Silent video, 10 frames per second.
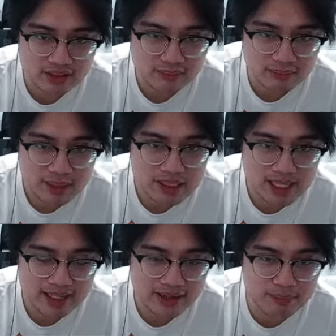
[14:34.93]
maybe
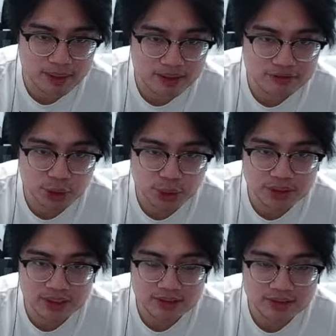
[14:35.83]
like above
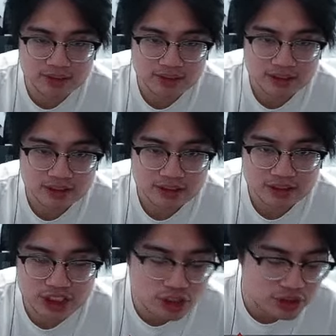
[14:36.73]
Julian.
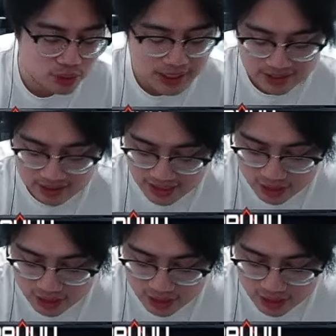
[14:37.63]
She's underrated. That's